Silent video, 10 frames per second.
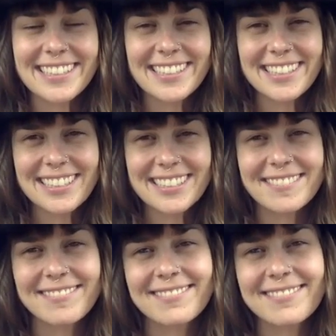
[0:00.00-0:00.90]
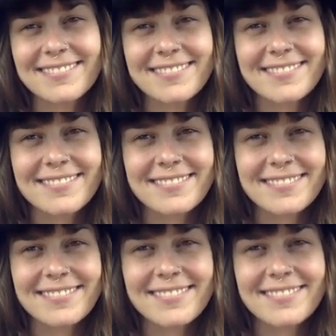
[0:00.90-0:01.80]

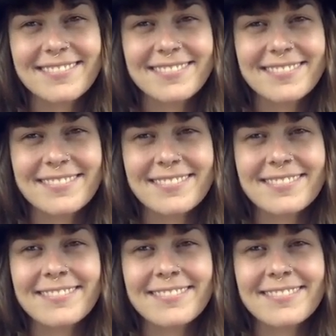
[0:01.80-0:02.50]
No one is speaking in this clip.